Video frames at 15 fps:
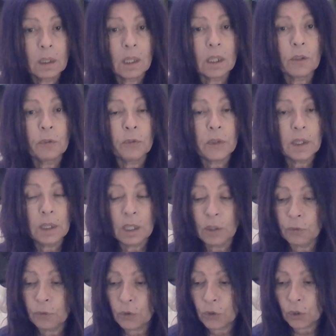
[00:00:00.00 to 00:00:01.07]
get a feeling
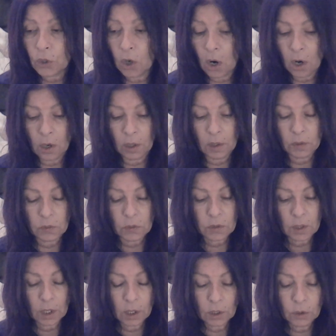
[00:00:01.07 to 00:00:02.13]
for the cards,
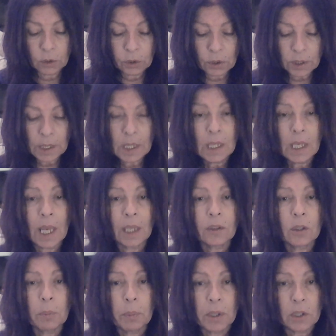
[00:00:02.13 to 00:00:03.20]
looking at
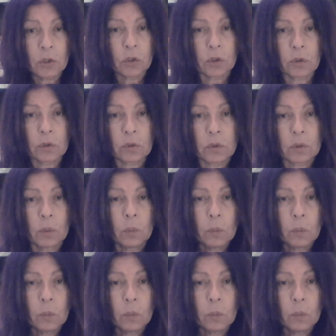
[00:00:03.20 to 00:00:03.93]
the pictures.